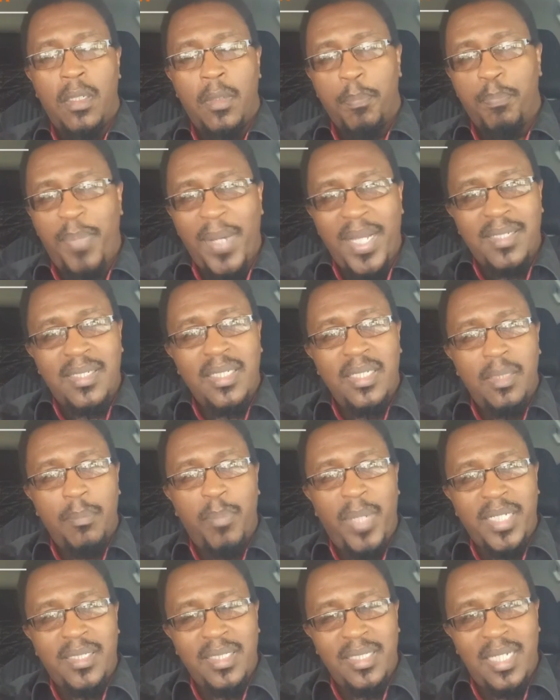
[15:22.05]
But
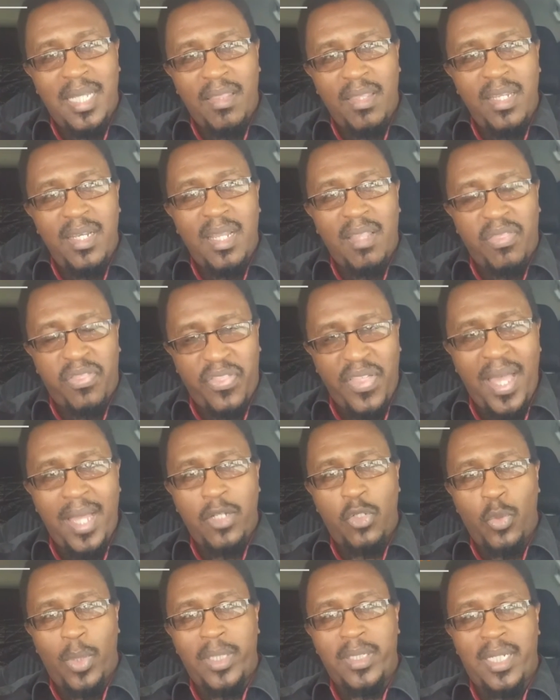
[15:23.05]
in a
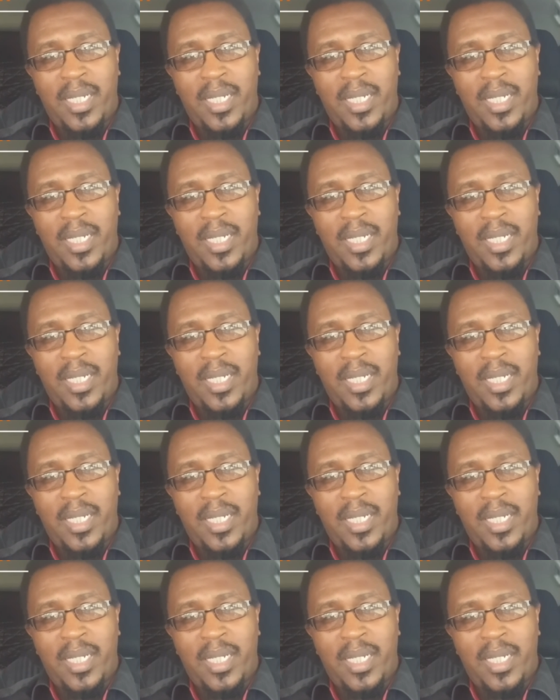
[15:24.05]
third world